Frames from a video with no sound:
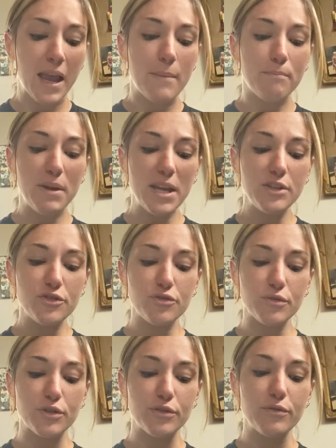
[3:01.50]
Ben
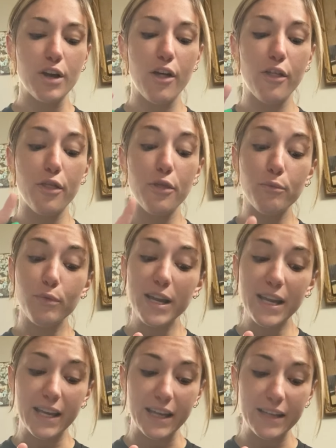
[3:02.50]
drew
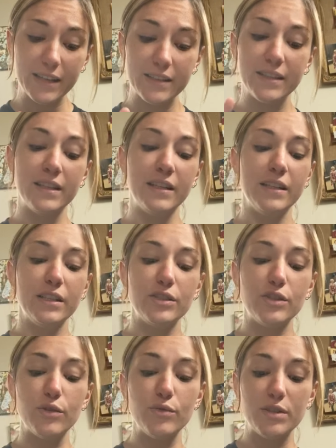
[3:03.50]
3
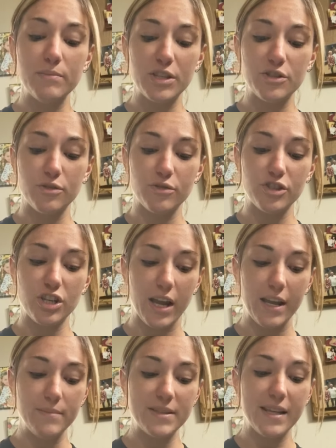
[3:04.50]
2-dimensional
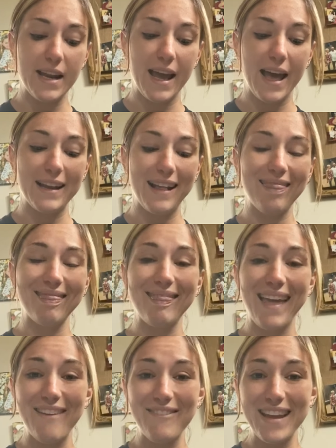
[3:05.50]
shapes that had
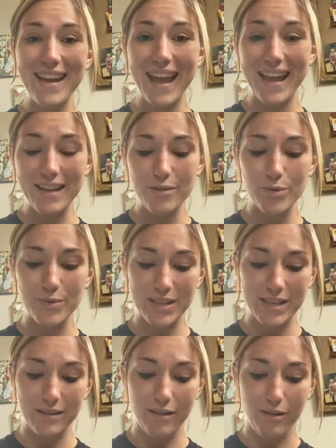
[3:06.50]
11 angles
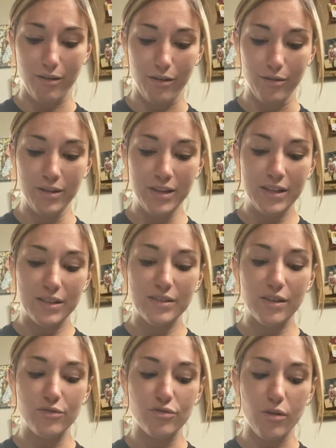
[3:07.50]
in all.
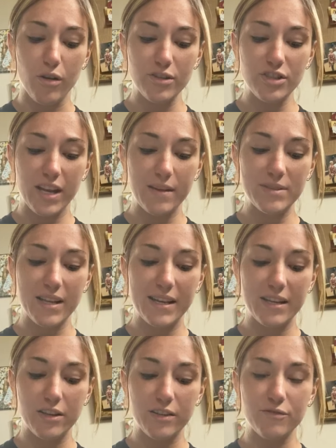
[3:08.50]
So draw shapes that
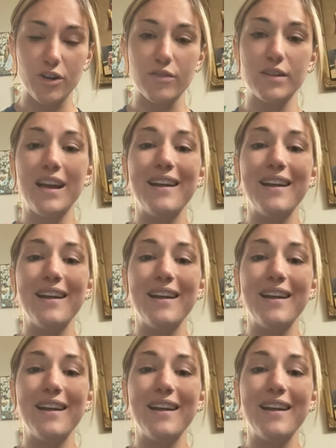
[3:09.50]
he could have drawn.